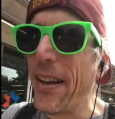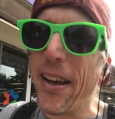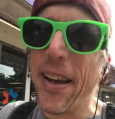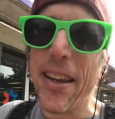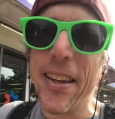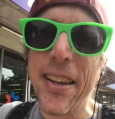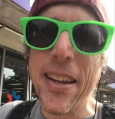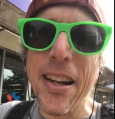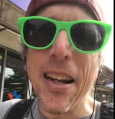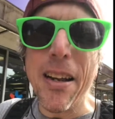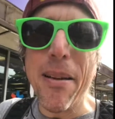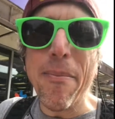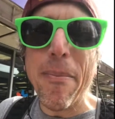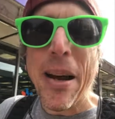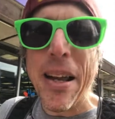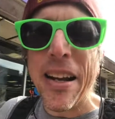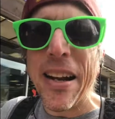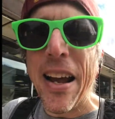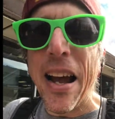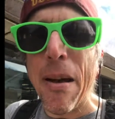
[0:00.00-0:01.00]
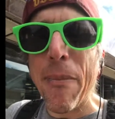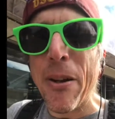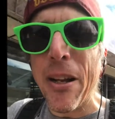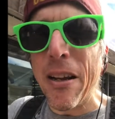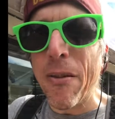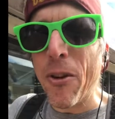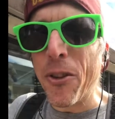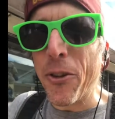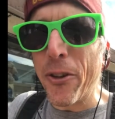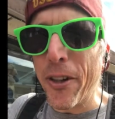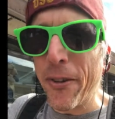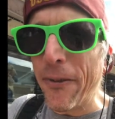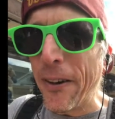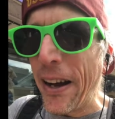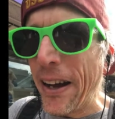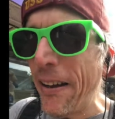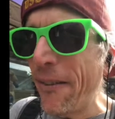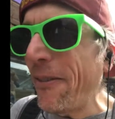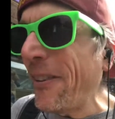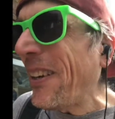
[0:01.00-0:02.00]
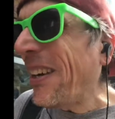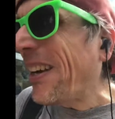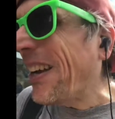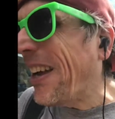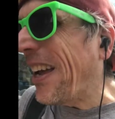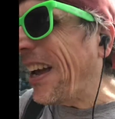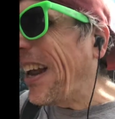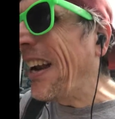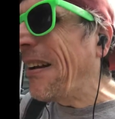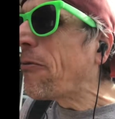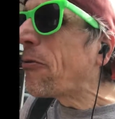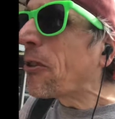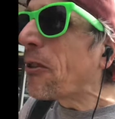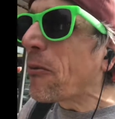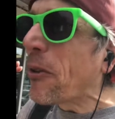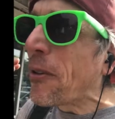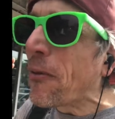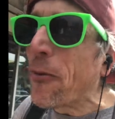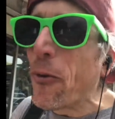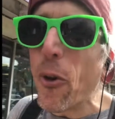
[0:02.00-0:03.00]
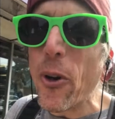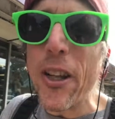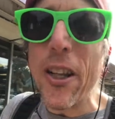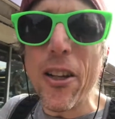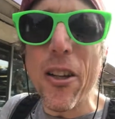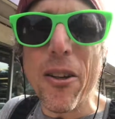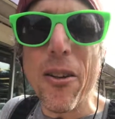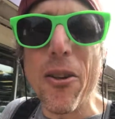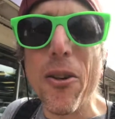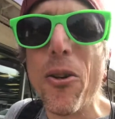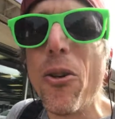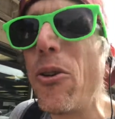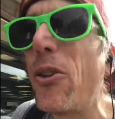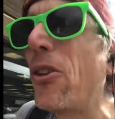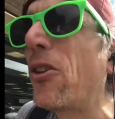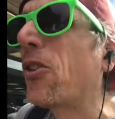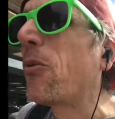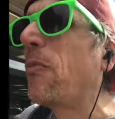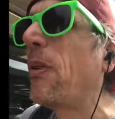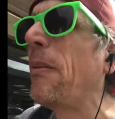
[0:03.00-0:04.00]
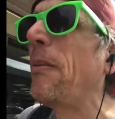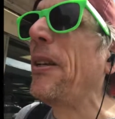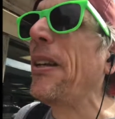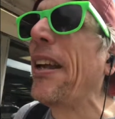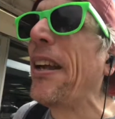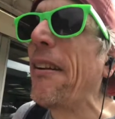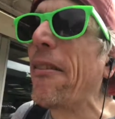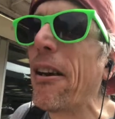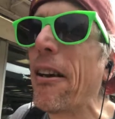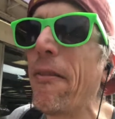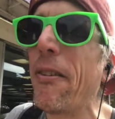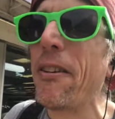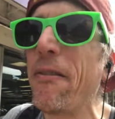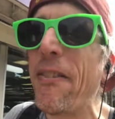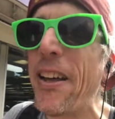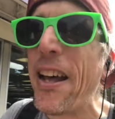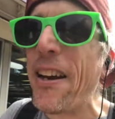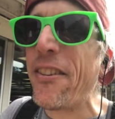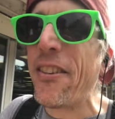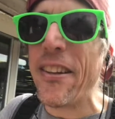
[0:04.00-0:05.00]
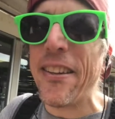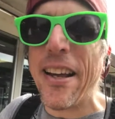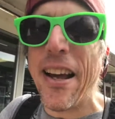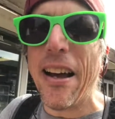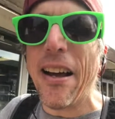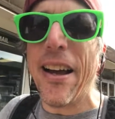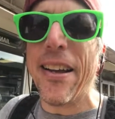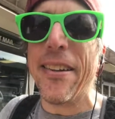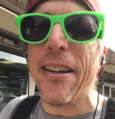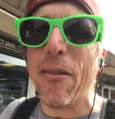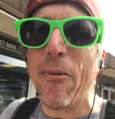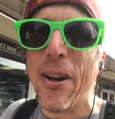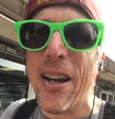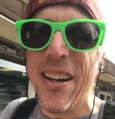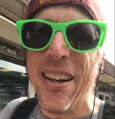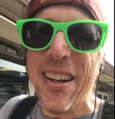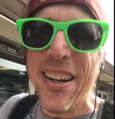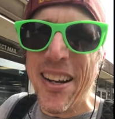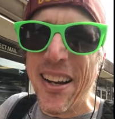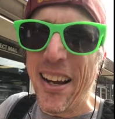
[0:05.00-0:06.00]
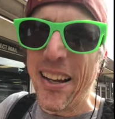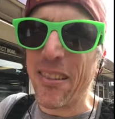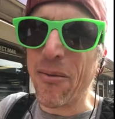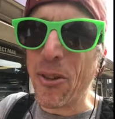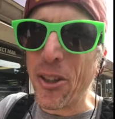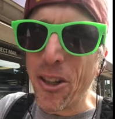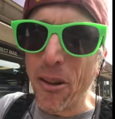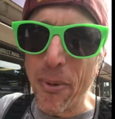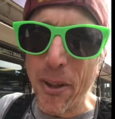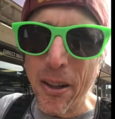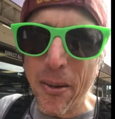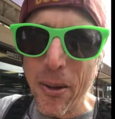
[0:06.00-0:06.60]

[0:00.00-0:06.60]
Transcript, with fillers: Again, it might not happen at one thirty-five. And at one forty, who knows, maybe Haney will have an advantage at that, at that weight, as Lomachenko will be a